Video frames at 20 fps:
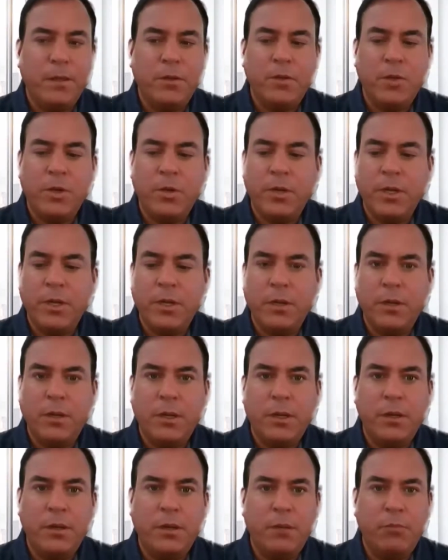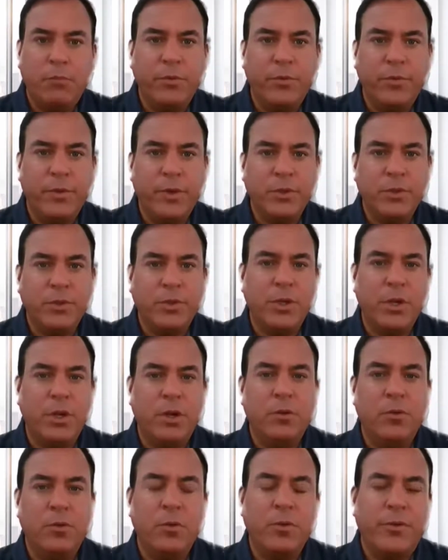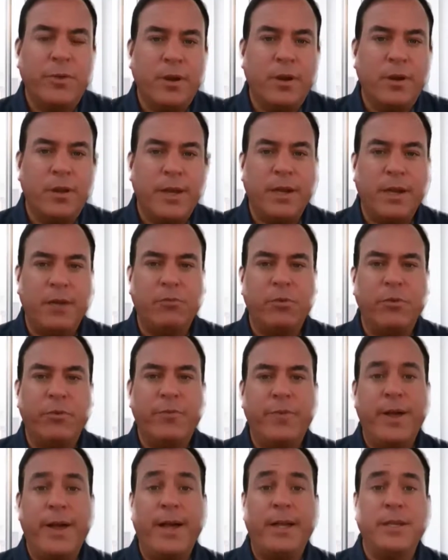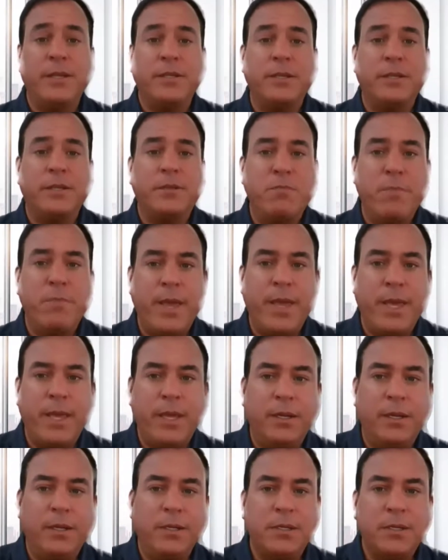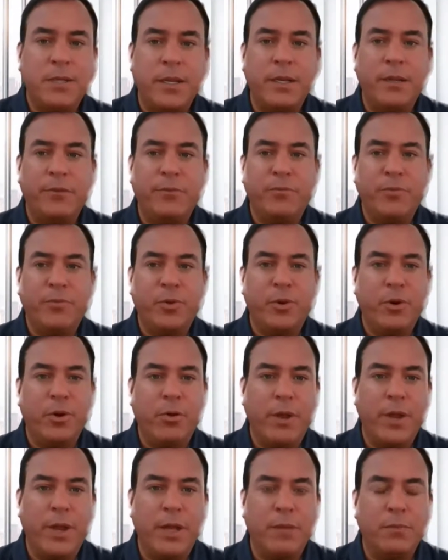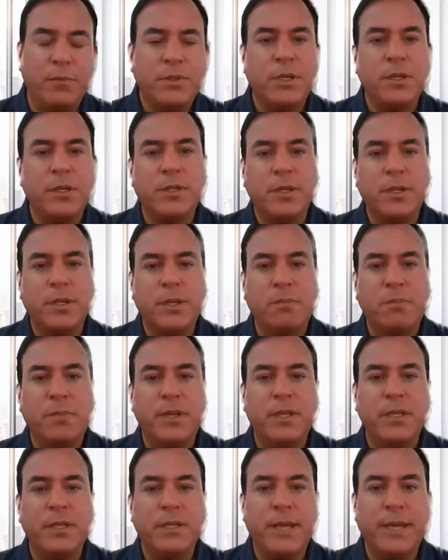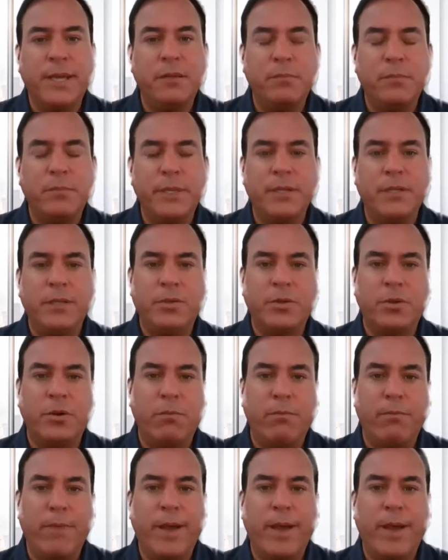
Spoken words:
Tony, a number of years ago, North Carolina revised its main incentive program such that companies had to meet certain